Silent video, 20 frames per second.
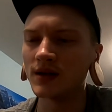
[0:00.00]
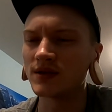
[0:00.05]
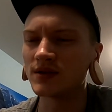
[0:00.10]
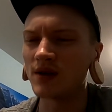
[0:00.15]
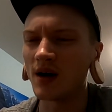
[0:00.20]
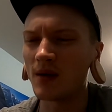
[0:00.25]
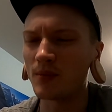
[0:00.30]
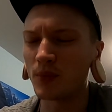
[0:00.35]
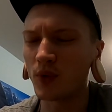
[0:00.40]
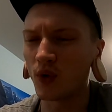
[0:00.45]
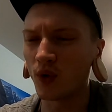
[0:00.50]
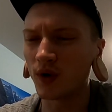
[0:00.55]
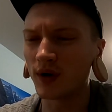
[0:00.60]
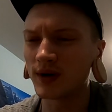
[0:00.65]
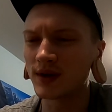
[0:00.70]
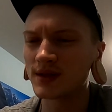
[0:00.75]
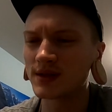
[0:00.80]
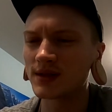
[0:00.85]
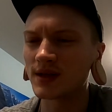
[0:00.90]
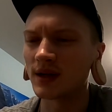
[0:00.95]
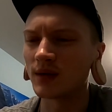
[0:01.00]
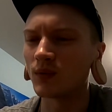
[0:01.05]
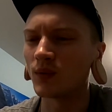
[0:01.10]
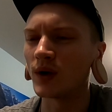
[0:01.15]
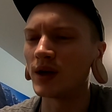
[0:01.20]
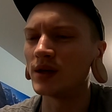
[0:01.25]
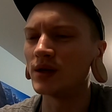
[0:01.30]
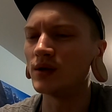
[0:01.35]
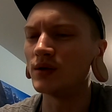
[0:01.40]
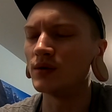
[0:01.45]
not porous, and
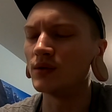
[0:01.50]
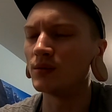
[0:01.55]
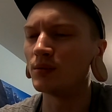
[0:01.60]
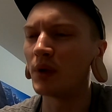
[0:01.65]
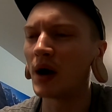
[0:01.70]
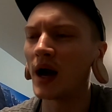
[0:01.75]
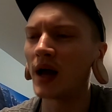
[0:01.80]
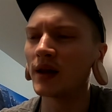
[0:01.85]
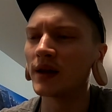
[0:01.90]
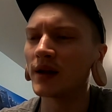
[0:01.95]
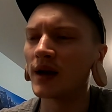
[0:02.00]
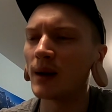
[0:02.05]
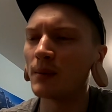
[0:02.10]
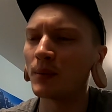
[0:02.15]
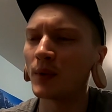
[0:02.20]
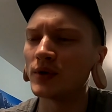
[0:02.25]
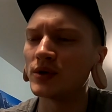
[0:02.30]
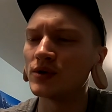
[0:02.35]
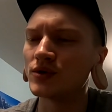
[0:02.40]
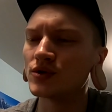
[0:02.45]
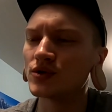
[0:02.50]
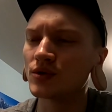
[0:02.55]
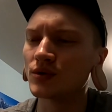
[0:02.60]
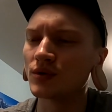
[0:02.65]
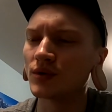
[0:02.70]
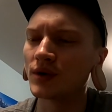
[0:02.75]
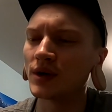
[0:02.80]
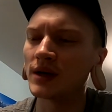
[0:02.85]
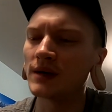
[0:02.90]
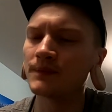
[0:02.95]
when you pile it up on your
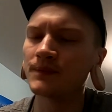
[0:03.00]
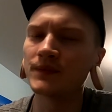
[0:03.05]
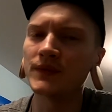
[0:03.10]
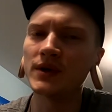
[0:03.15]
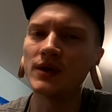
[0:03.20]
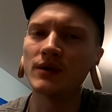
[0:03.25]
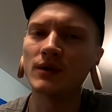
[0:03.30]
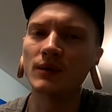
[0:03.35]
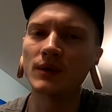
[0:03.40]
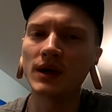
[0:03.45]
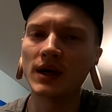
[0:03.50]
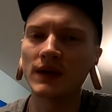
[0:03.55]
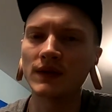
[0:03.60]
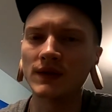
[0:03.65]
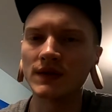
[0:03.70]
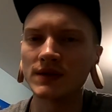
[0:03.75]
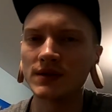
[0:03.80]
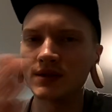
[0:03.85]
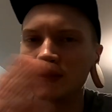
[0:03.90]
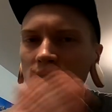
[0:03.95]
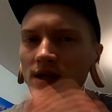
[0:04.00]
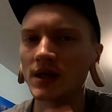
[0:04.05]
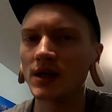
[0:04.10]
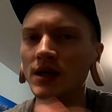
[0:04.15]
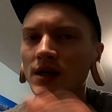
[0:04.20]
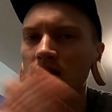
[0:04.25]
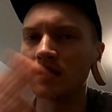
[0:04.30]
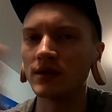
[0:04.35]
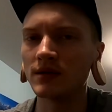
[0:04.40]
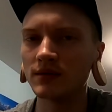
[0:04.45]
jewelry, you don't get the
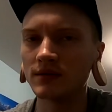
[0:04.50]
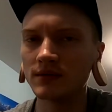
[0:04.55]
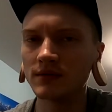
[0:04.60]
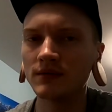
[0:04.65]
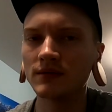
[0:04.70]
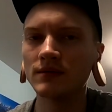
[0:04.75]
sticky